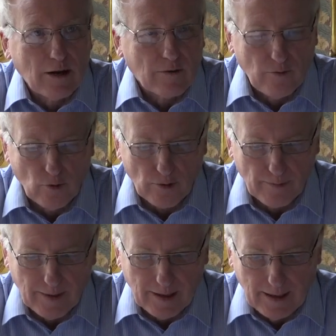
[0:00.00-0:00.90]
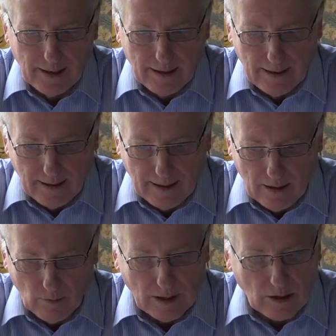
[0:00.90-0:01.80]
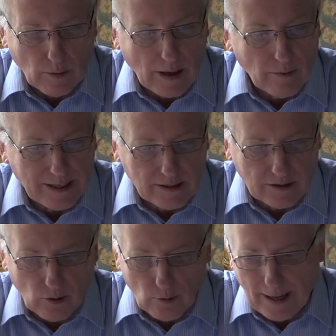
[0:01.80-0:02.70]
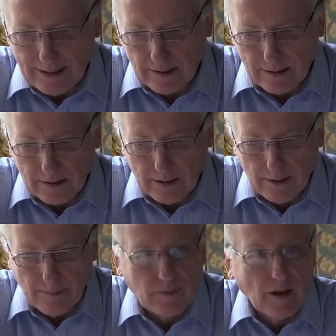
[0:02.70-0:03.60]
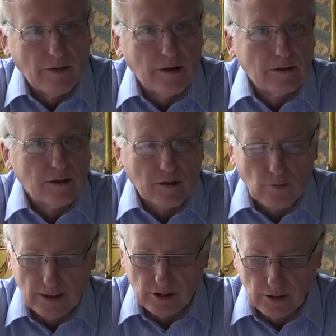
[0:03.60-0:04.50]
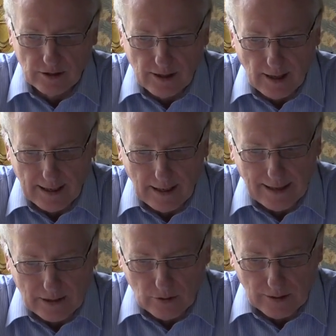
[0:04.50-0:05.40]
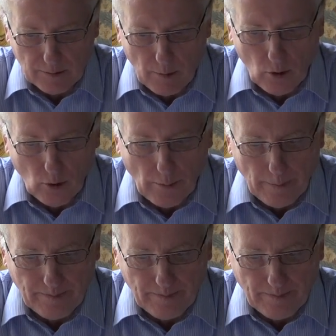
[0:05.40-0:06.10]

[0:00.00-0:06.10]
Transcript: out for them, whether we're readers or writers. And those are the questions I'd like to explore.